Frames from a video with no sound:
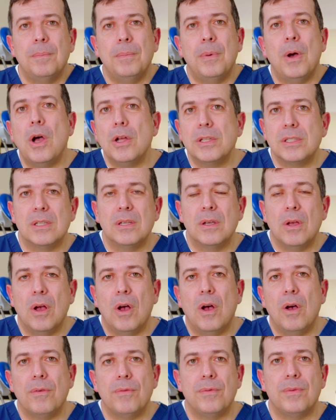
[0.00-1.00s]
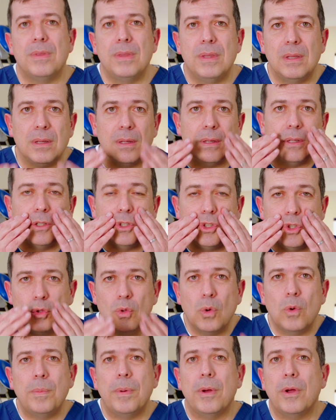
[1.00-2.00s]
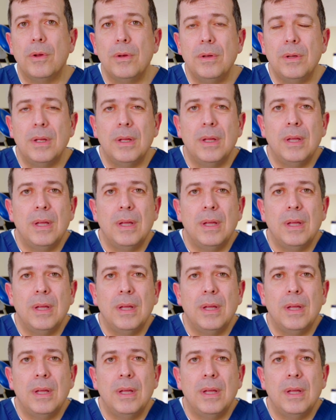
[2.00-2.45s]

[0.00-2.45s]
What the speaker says: part of the jawbone.